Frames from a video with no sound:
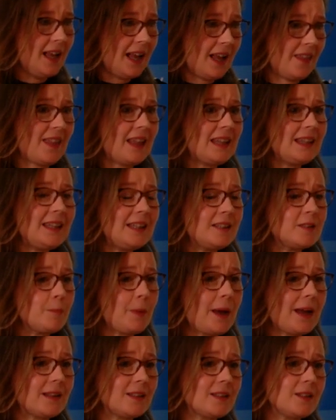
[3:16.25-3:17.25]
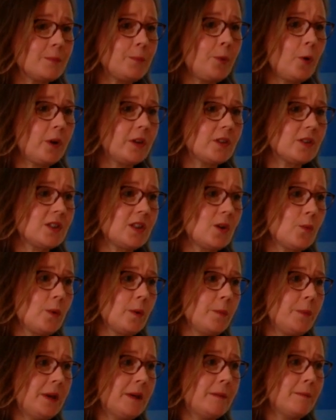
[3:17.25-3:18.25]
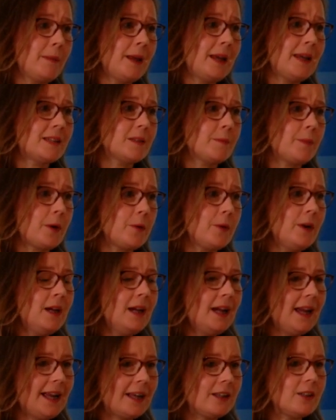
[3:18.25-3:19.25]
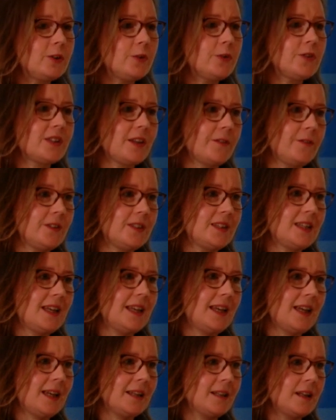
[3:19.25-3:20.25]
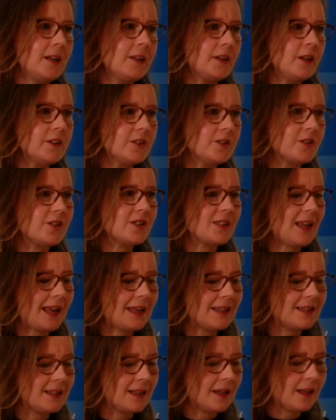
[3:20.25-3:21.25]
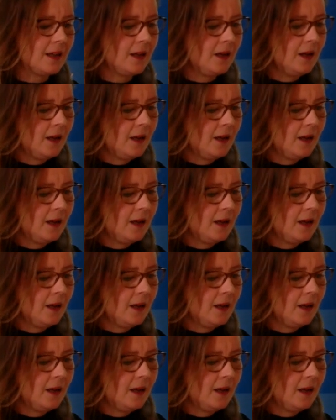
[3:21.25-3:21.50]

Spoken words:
and that leads back to the points that were being made about inclusivity and understanding.